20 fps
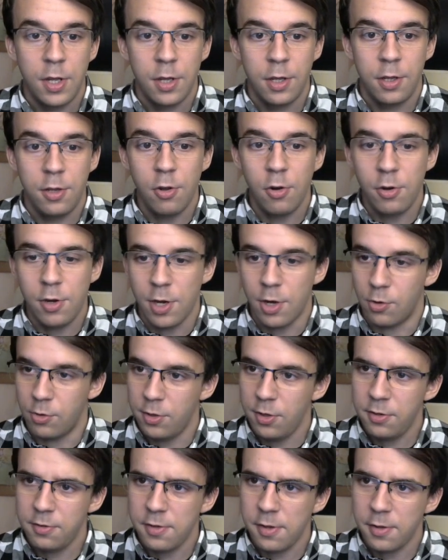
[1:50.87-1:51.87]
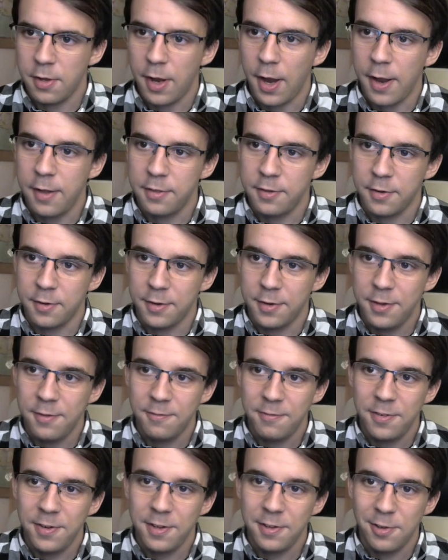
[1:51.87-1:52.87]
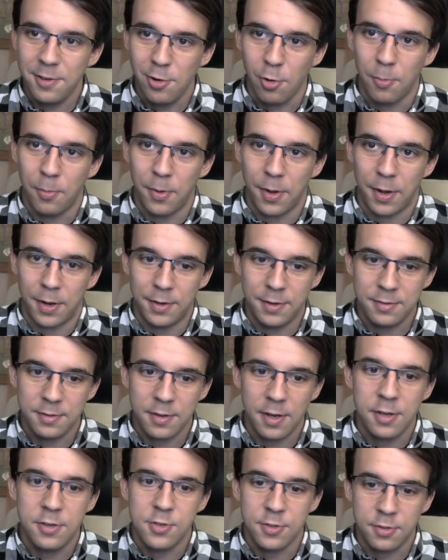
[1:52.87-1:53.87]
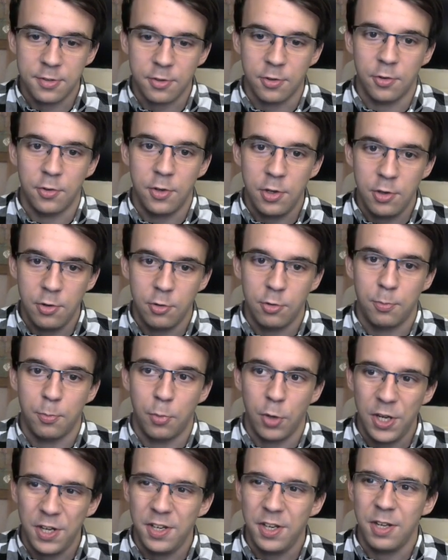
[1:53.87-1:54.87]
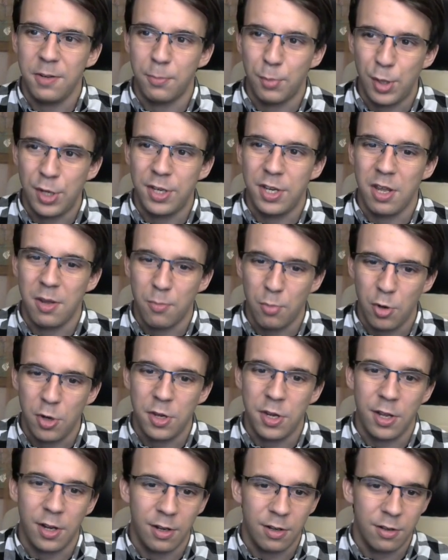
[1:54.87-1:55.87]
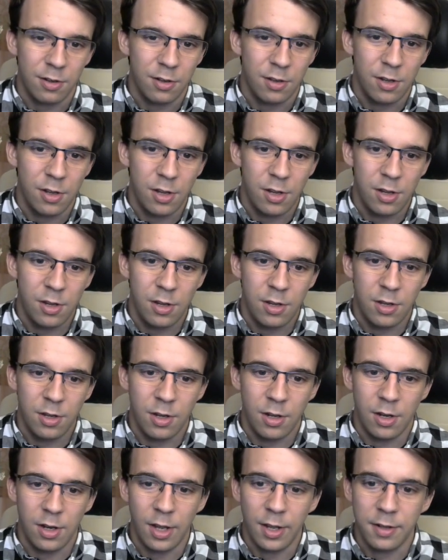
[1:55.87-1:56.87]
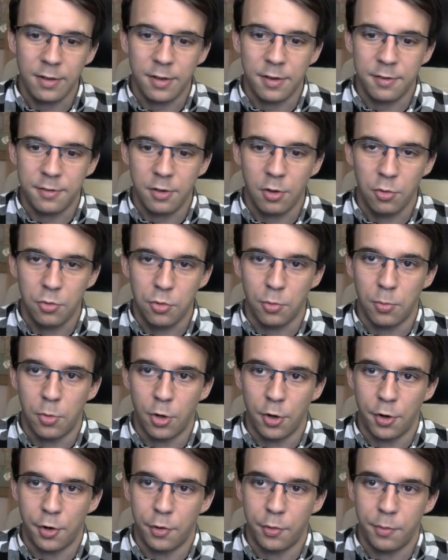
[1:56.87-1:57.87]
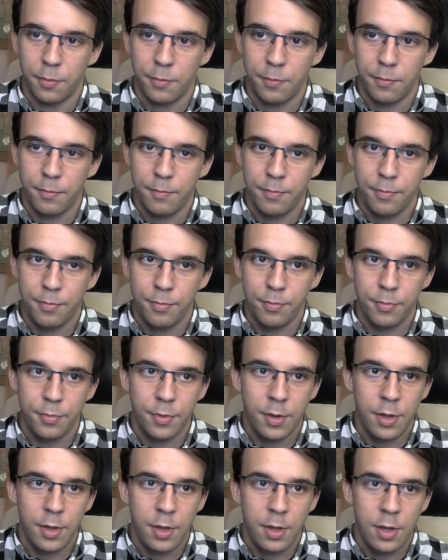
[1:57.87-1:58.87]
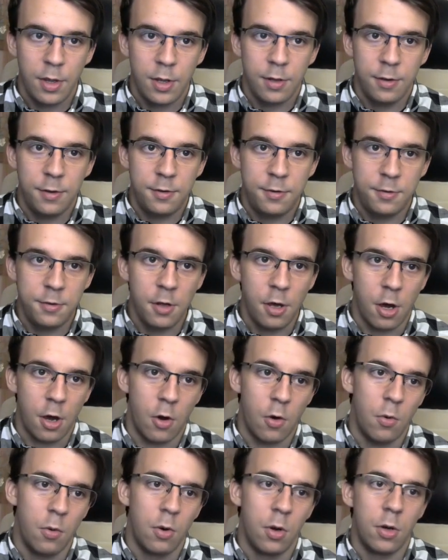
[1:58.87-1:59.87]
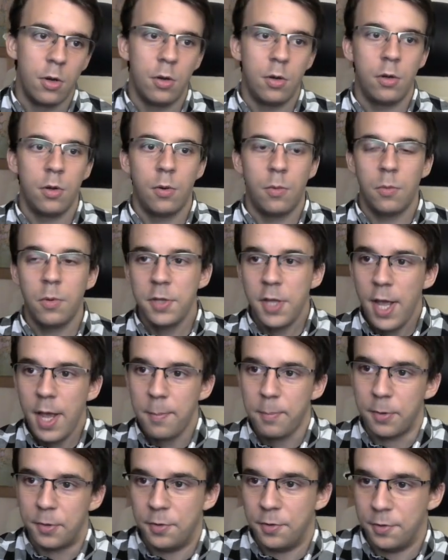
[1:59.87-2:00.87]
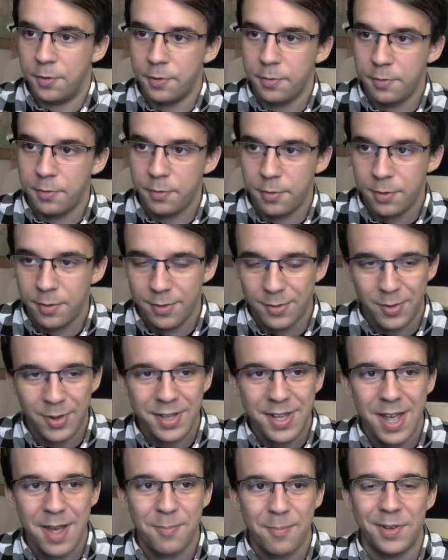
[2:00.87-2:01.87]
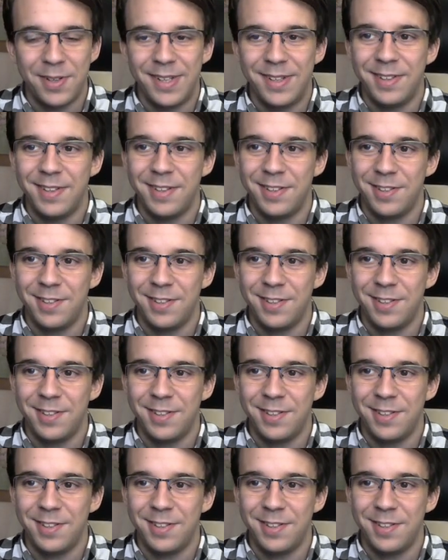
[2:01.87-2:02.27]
You'll notice that I entered an infinite loop and this guy just continues printing, printing, printing like there's no tomorrow. So, what happened? What happened in this